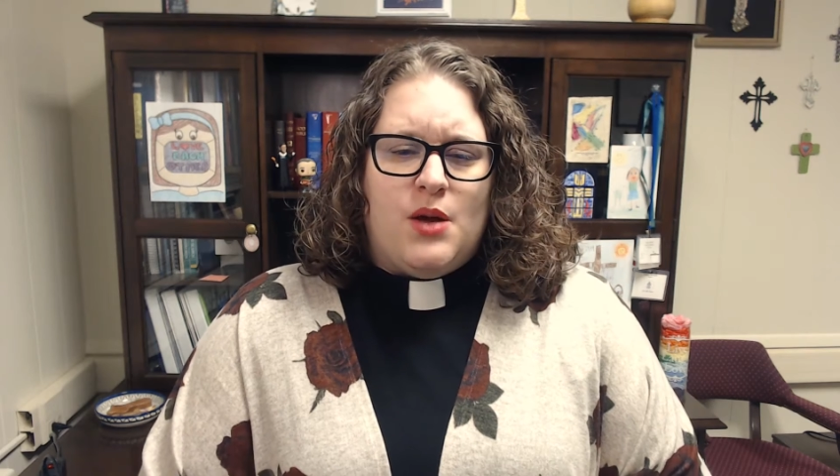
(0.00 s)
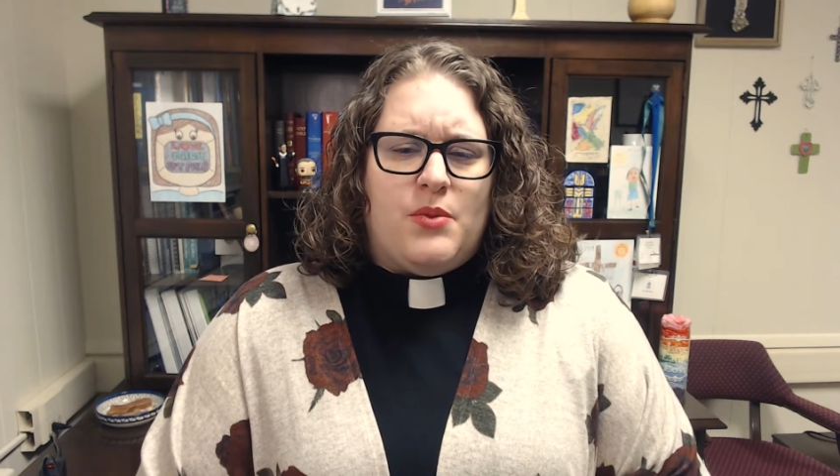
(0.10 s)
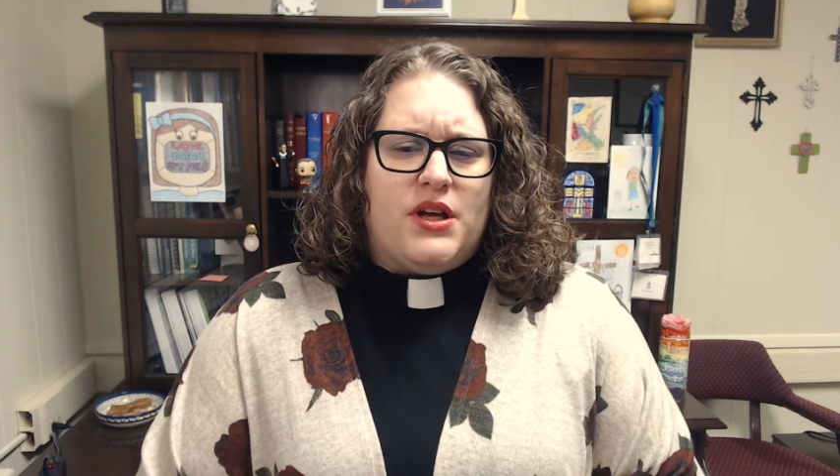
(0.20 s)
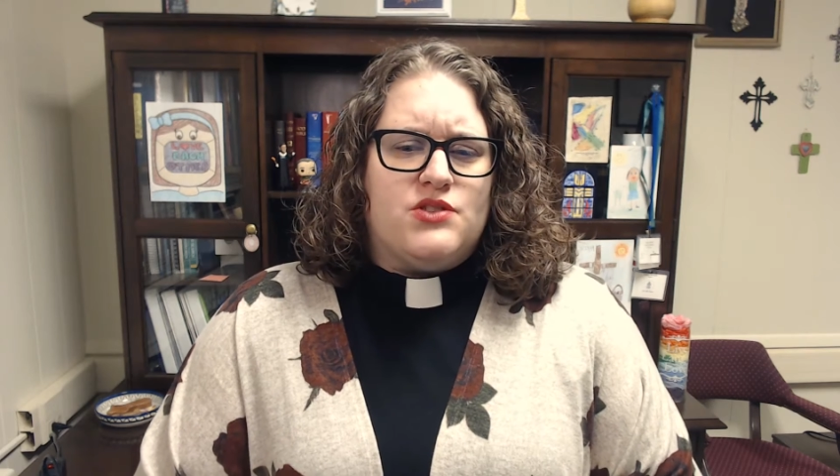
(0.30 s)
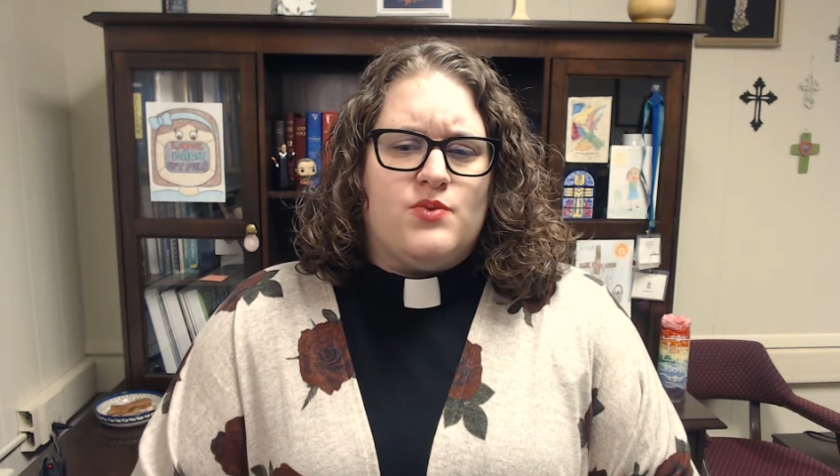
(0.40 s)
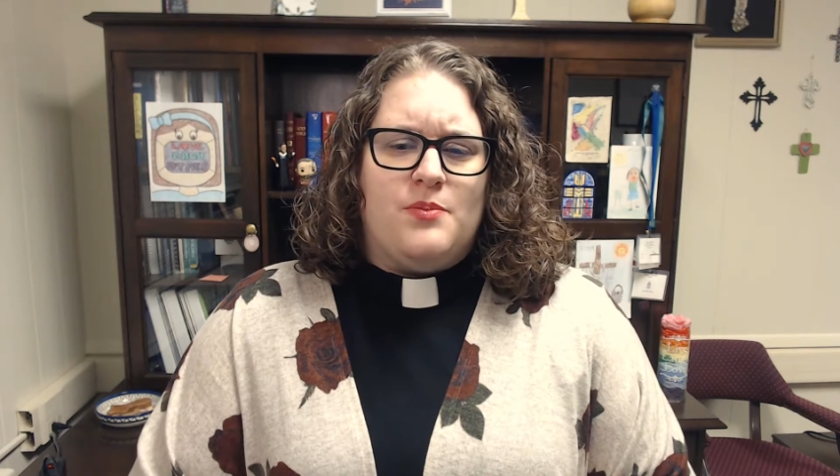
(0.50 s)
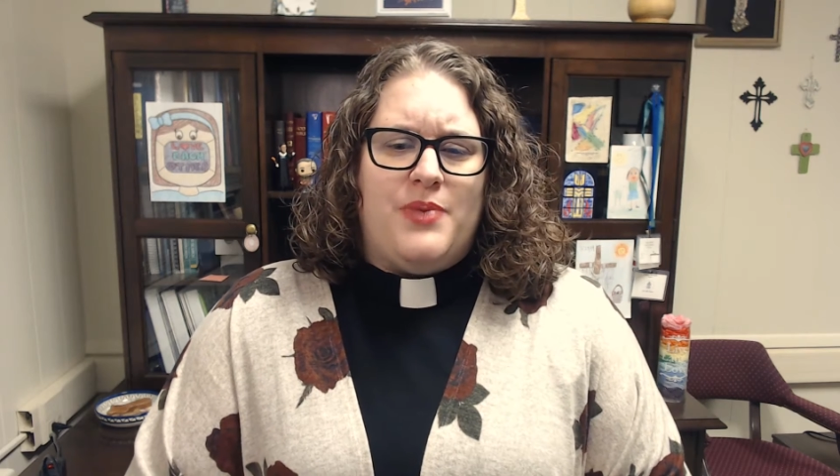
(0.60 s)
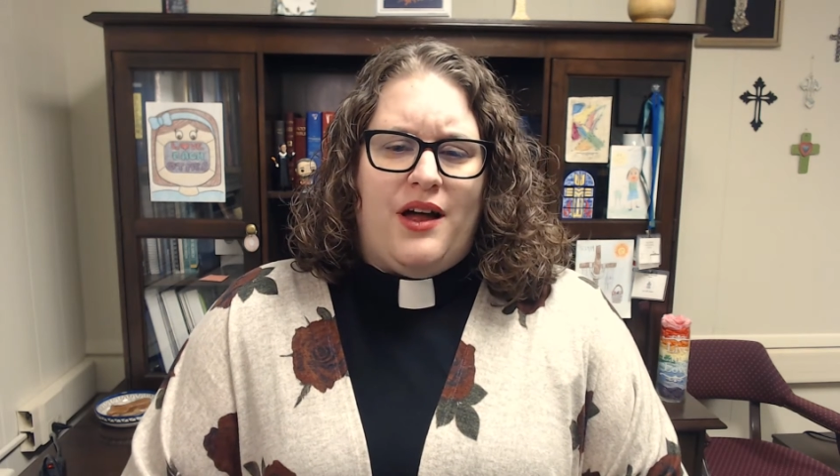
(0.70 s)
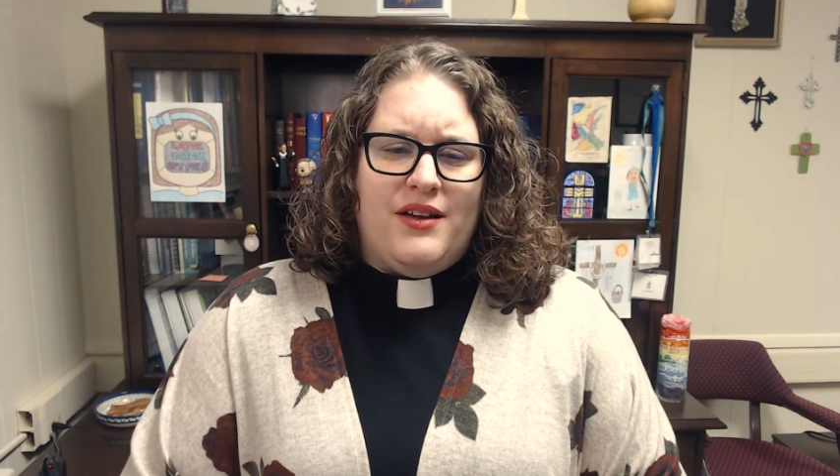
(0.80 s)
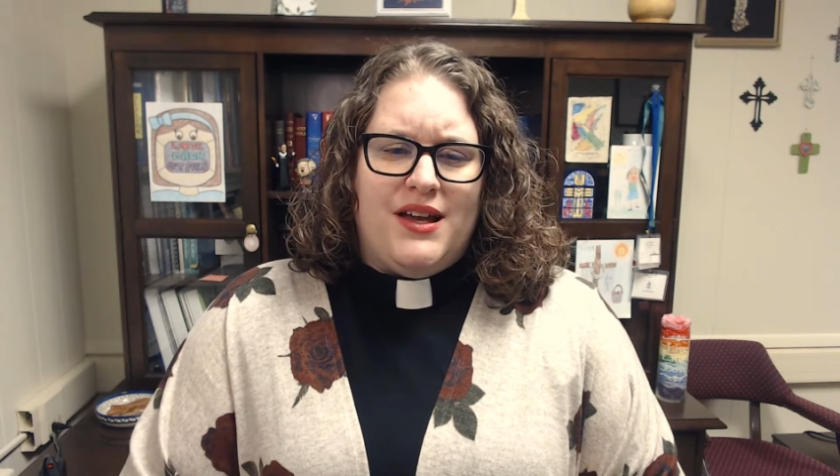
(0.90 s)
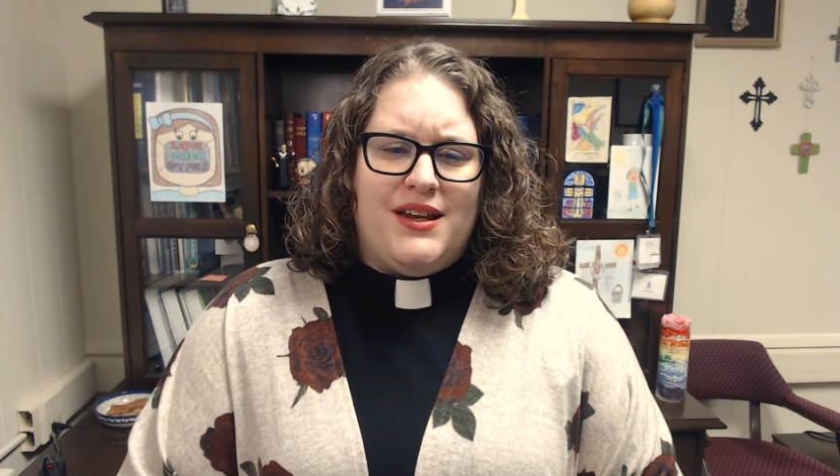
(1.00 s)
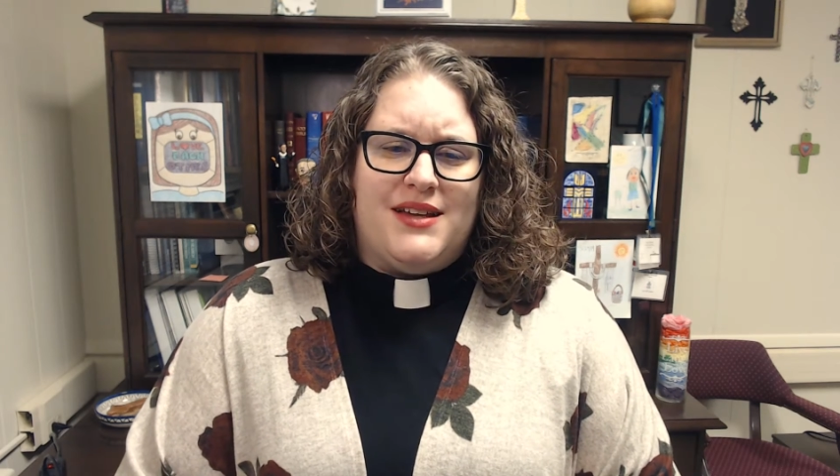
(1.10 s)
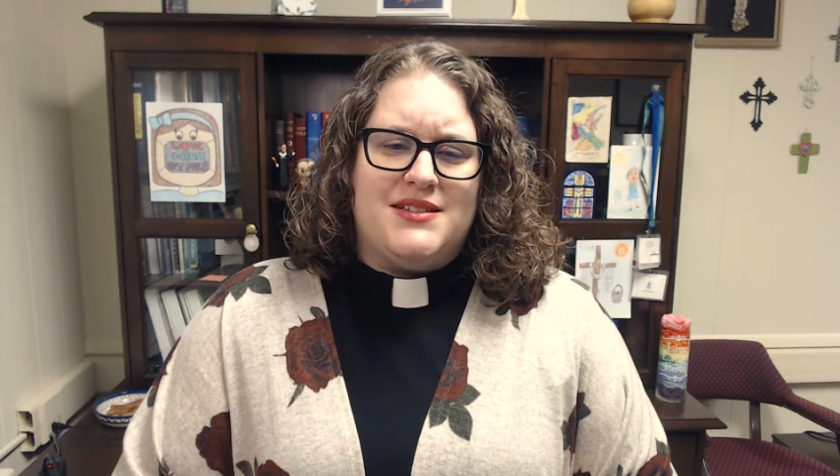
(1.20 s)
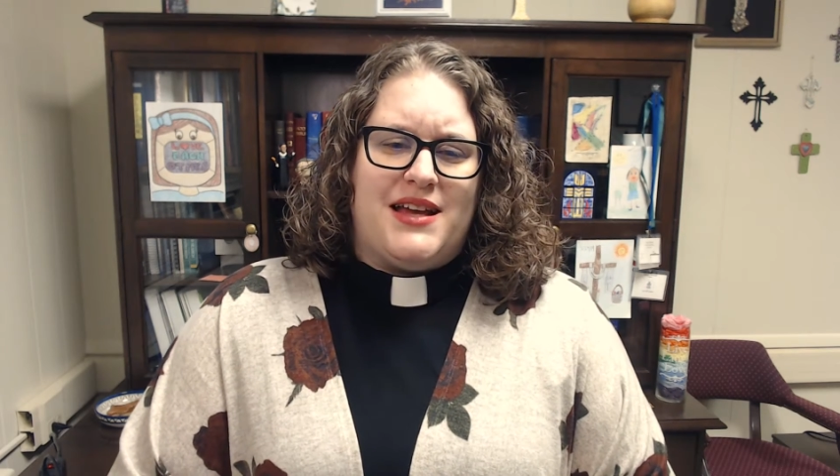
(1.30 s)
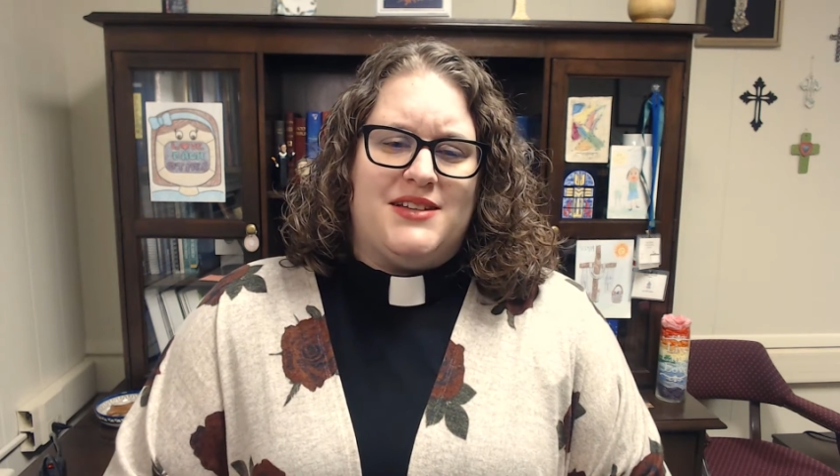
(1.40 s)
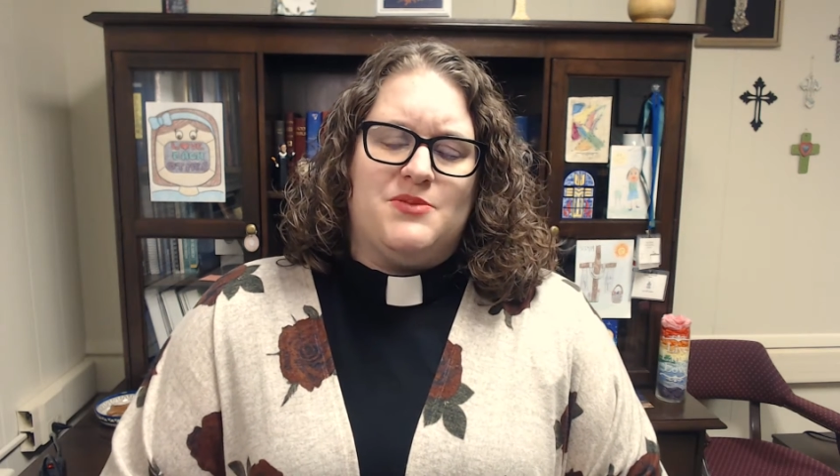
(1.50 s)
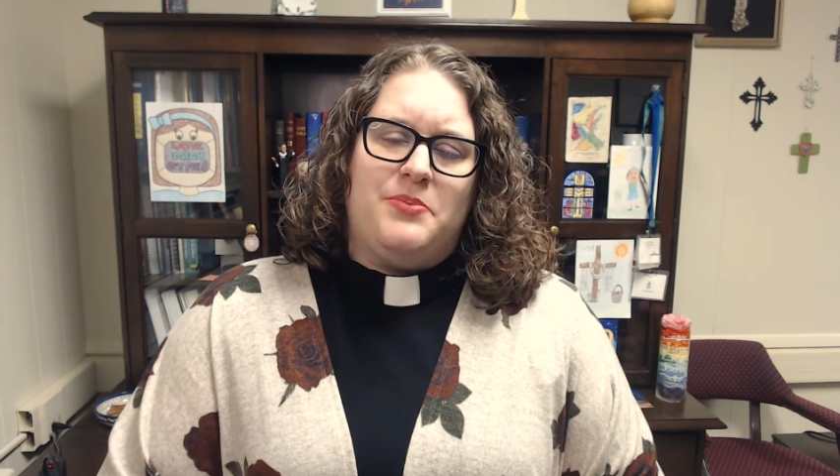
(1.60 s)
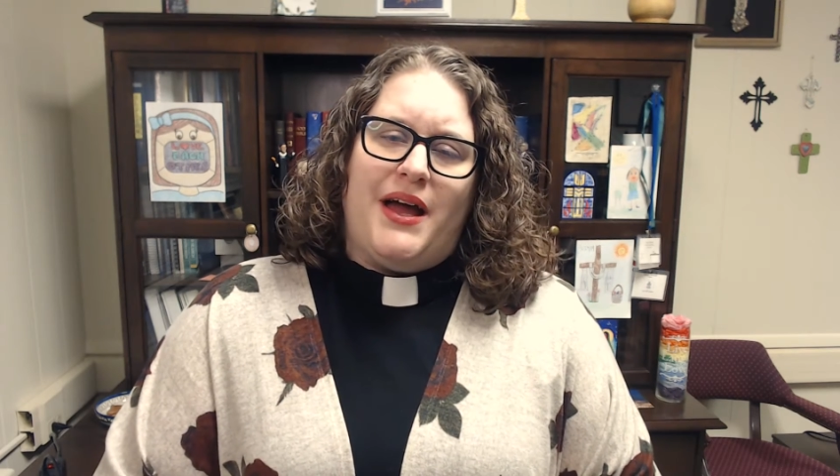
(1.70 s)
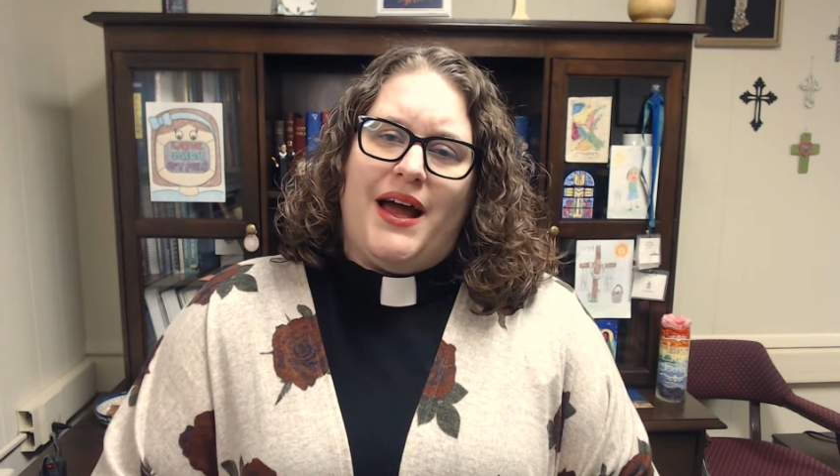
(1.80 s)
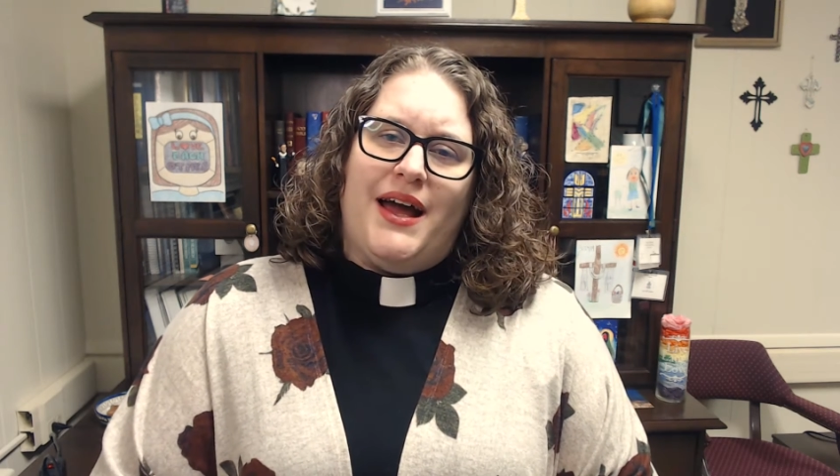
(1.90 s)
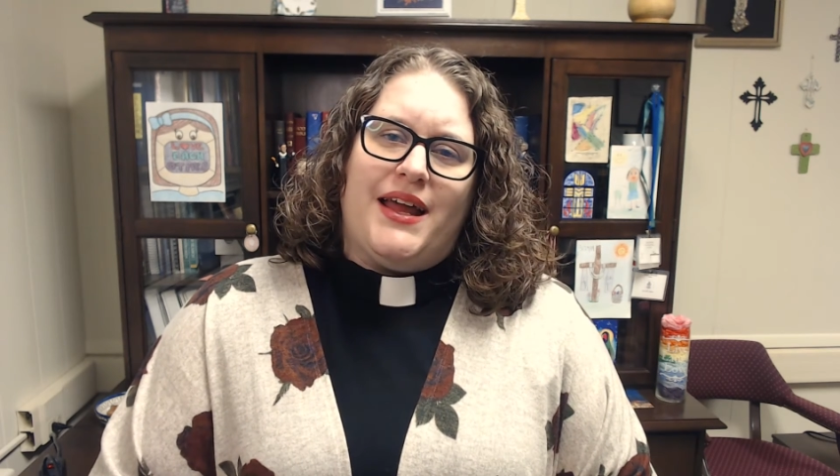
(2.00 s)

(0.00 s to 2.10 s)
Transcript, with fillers: because rebellion is as bad